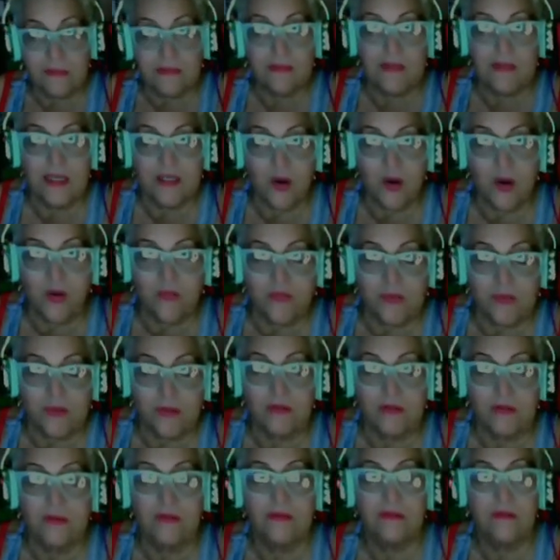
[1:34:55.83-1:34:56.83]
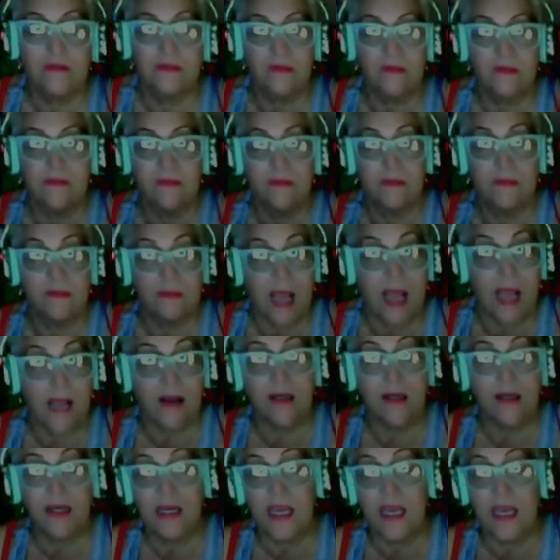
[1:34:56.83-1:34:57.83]
it's over. That
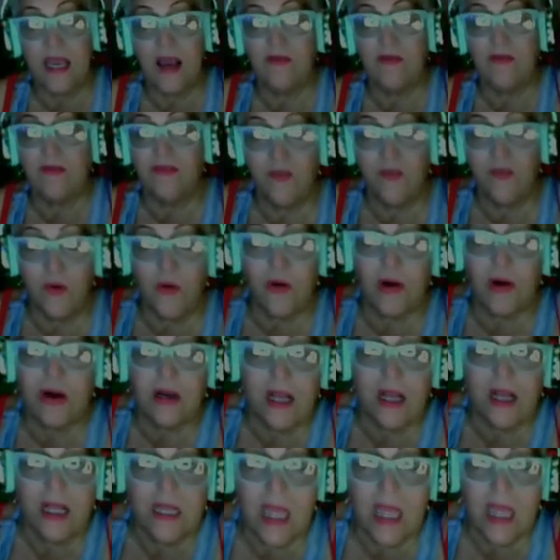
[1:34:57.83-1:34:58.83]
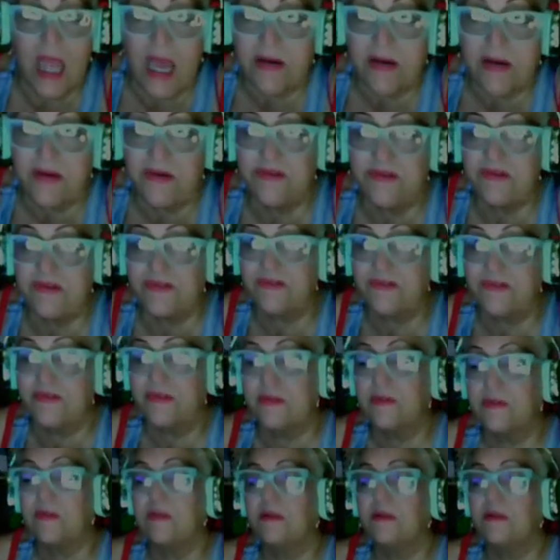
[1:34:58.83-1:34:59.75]
could account for a lot of,